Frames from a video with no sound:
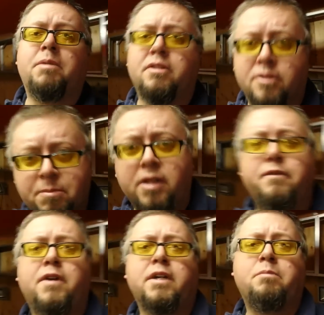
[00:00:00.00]
It means it's
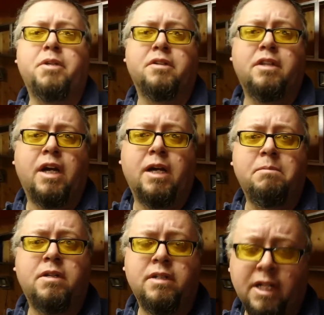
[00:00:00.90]
motherfucking beer
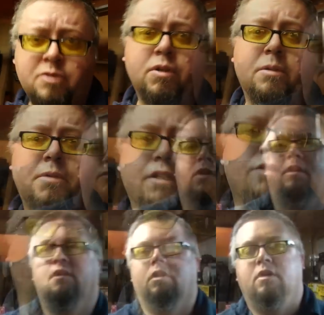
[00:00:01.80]
time. That's what it
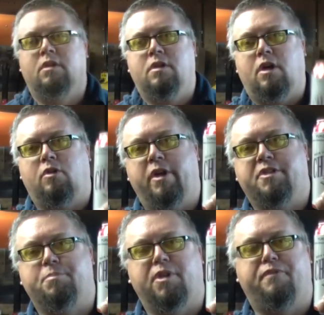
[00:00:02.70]
means. Alright,
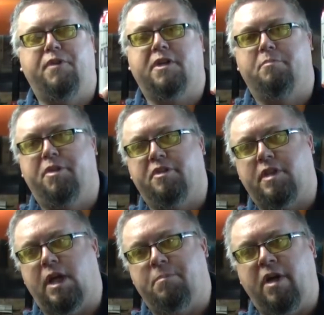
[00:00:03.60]
it's motherfucking beer
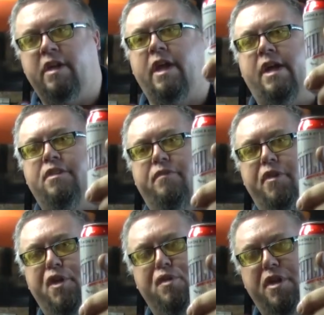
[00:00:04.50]
time. I'm going to end the
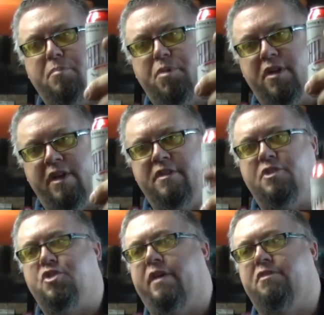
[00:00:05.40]
video there, putting in
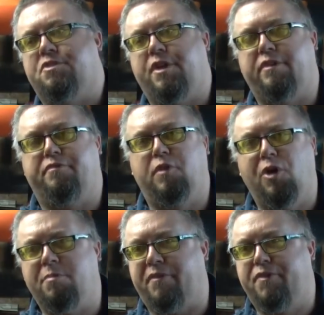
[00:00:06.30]
the driver's side
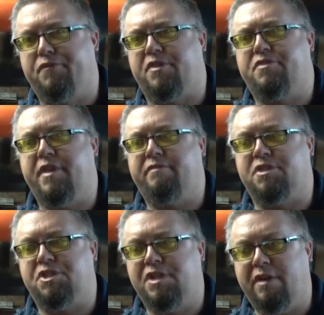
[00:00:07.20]
floor of my
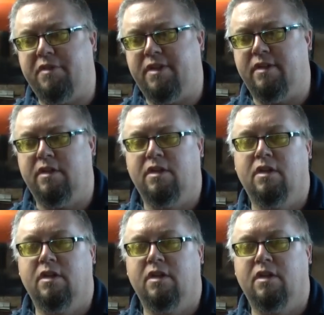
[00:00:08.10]
57 Chevy.